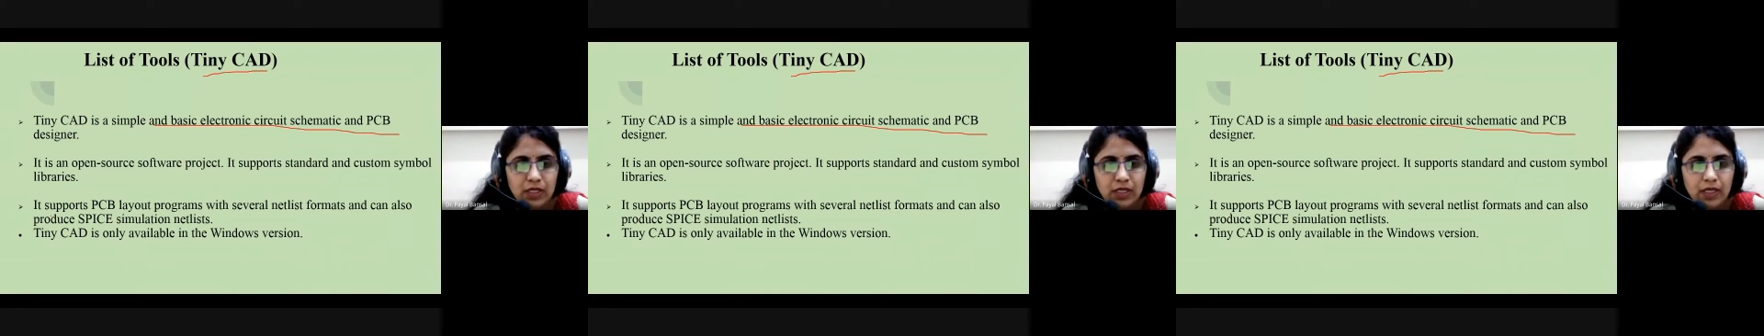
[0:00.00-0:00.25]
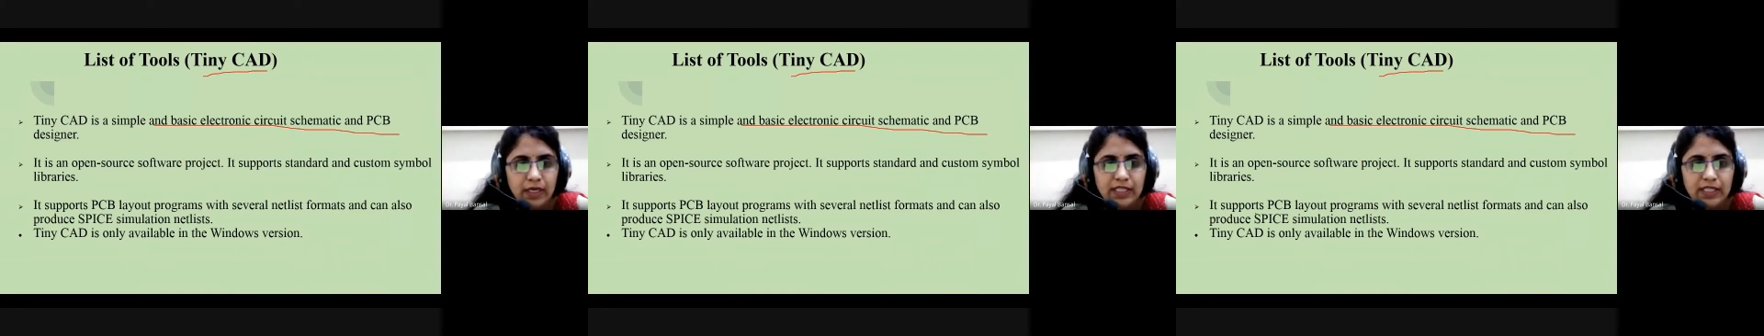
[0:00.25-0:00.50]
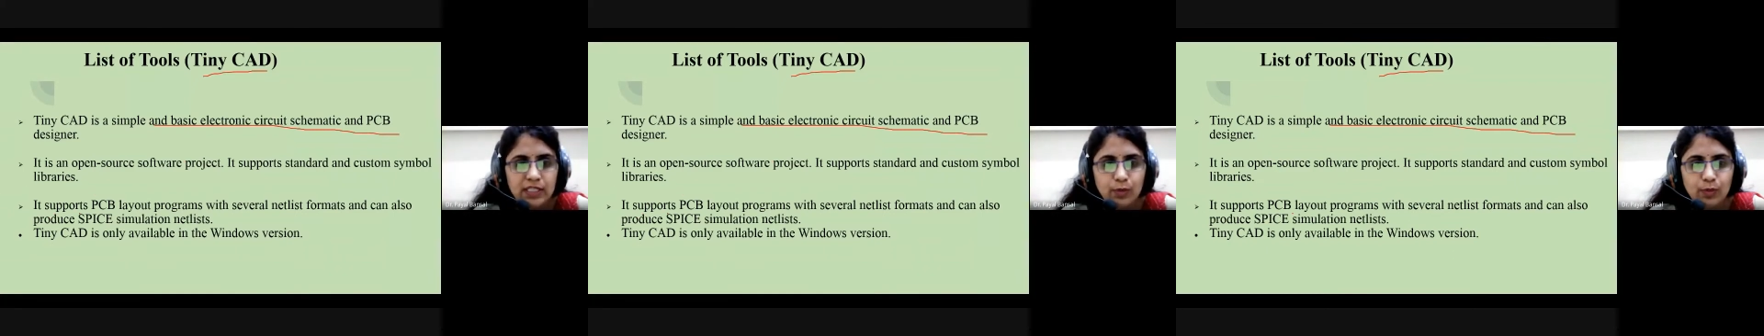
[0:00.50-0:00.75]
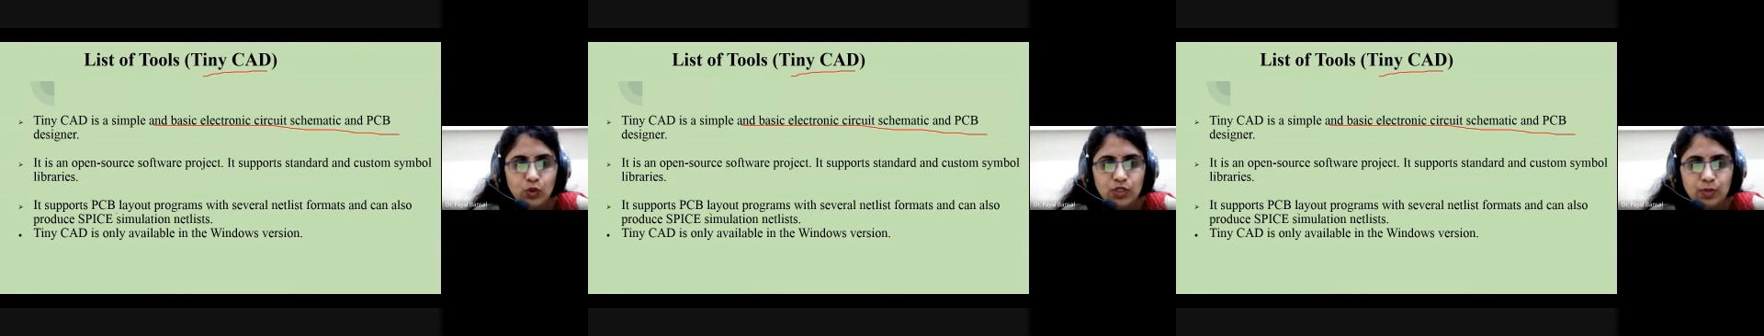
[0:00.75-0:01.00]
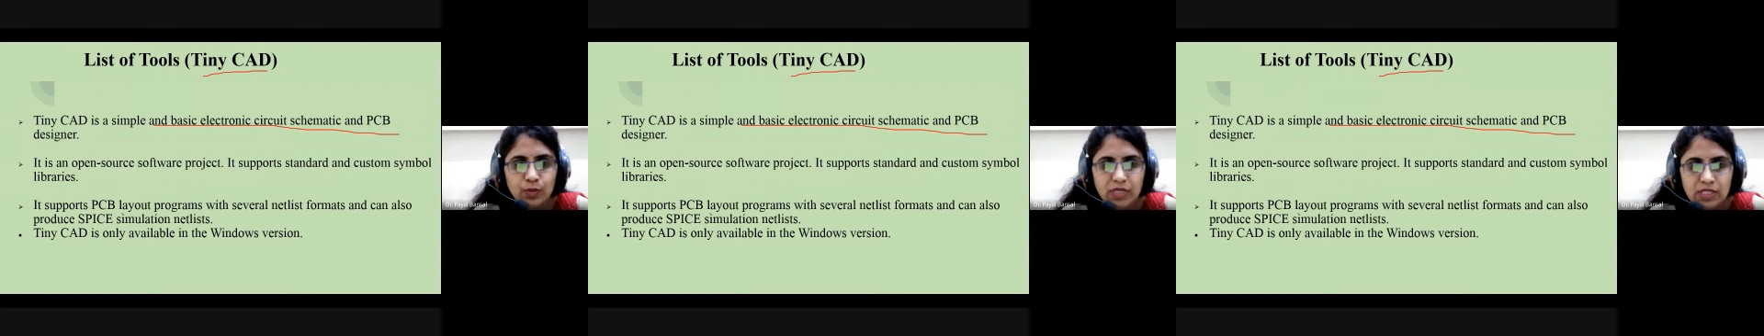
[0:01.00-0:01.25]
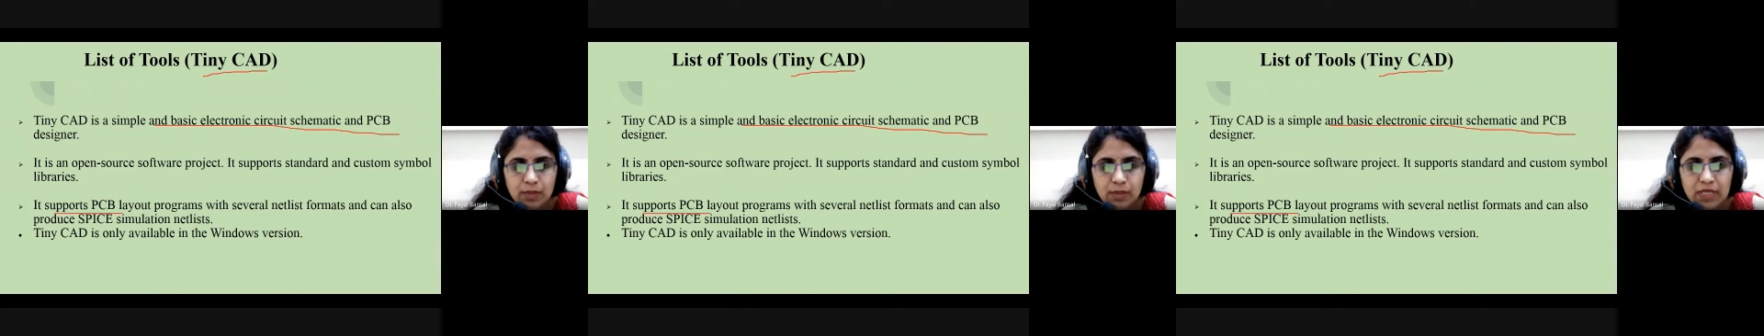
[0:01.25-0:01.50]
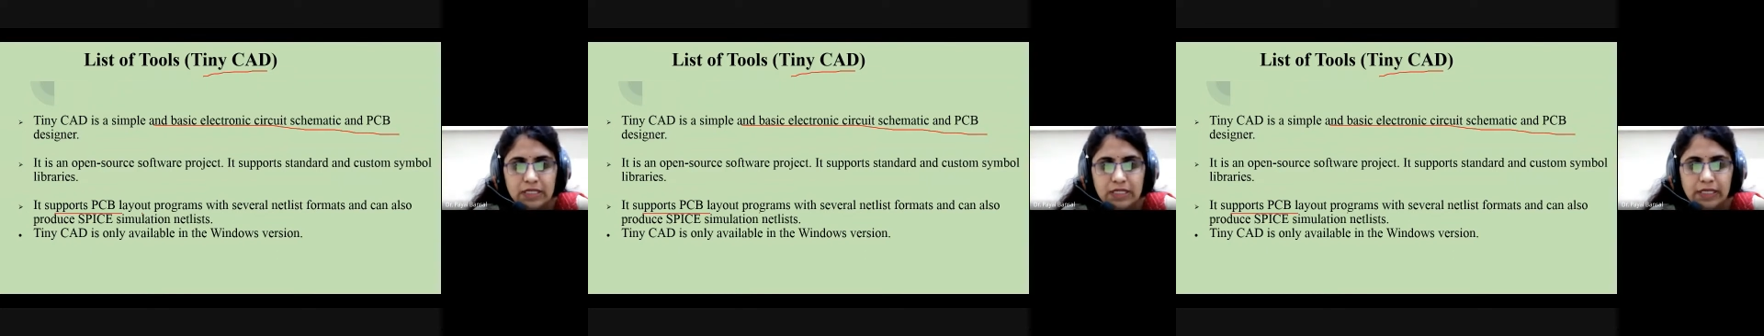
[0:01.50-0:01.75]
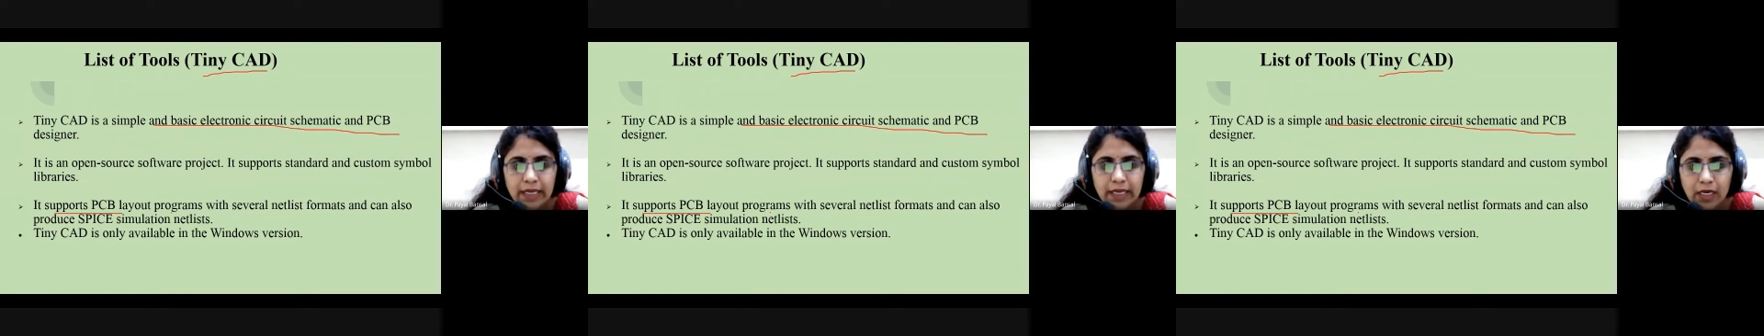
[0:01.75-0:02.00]
It supports PCBs,
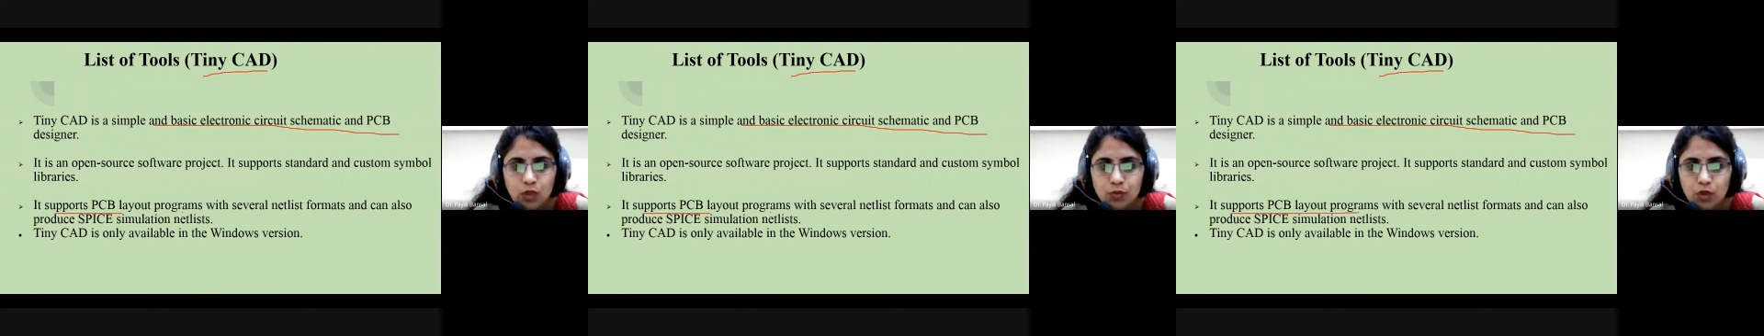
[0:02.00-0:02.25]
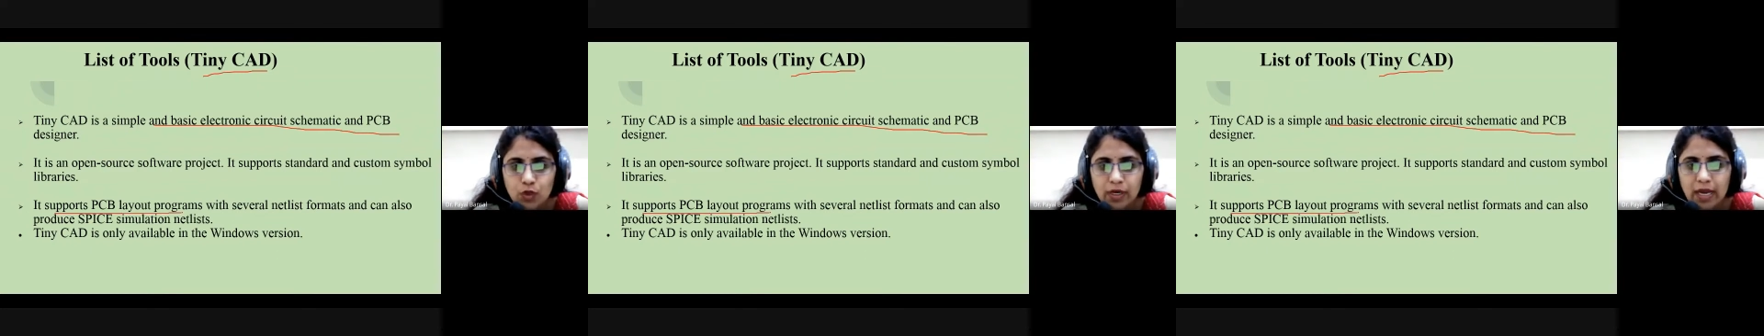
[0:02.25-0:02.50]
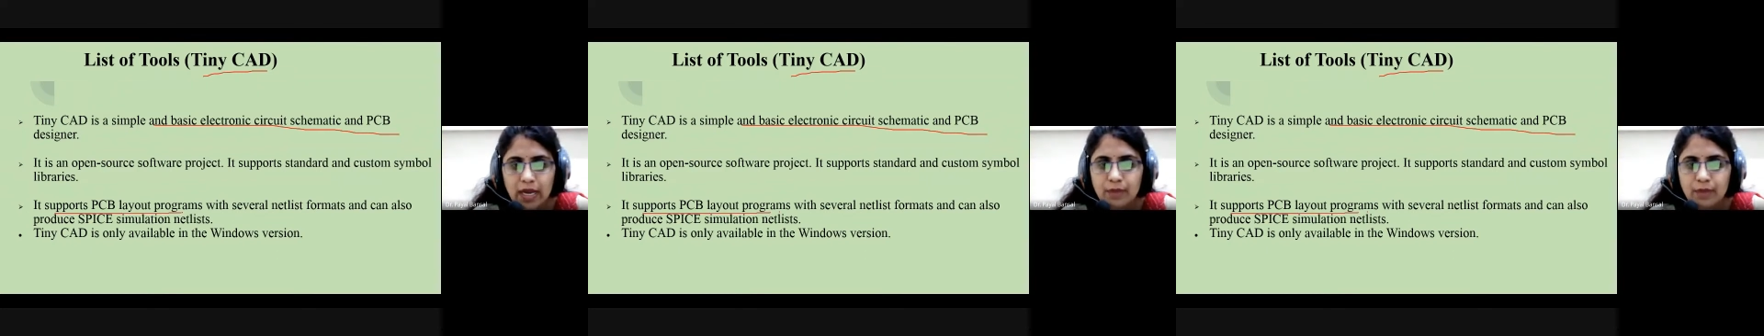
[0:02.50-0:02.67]
layout programs